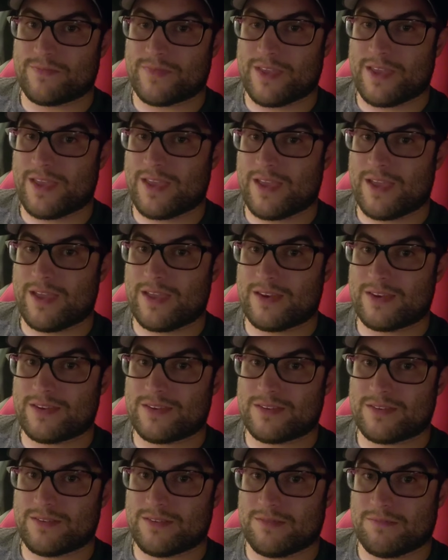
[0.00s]
And,
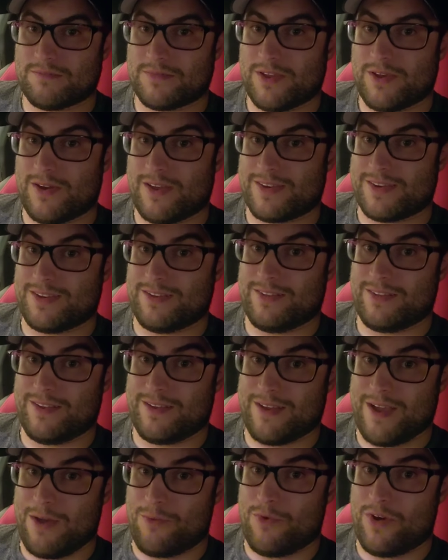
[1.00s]
you know,
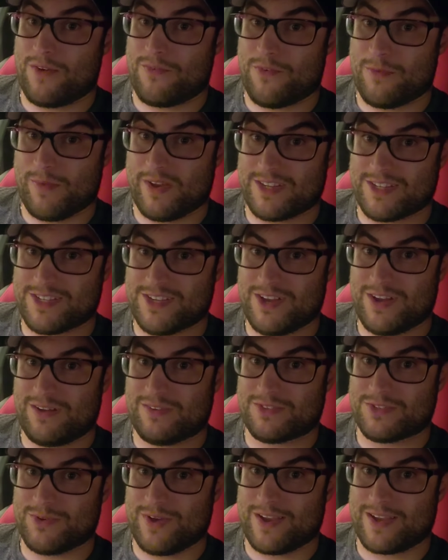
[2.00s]
ideally I want it for
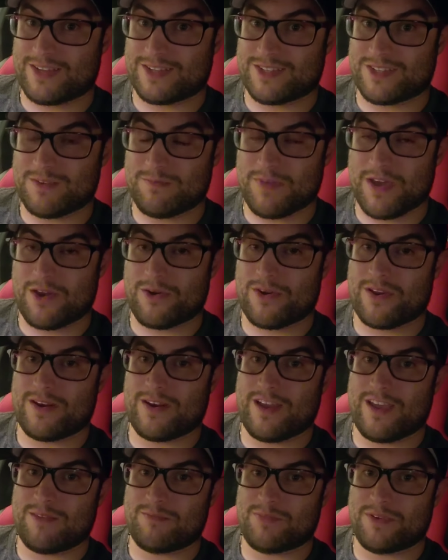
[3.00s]
myself so I can sleep better at
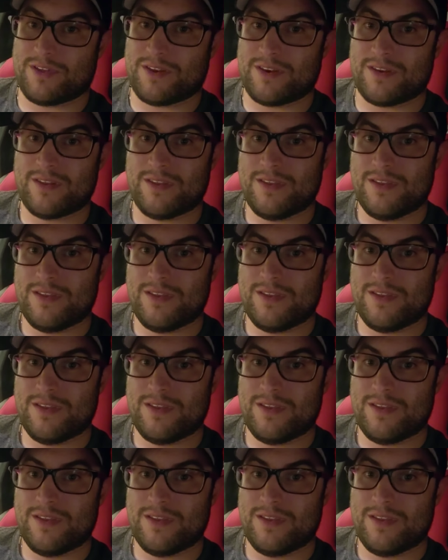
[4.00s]
night, but,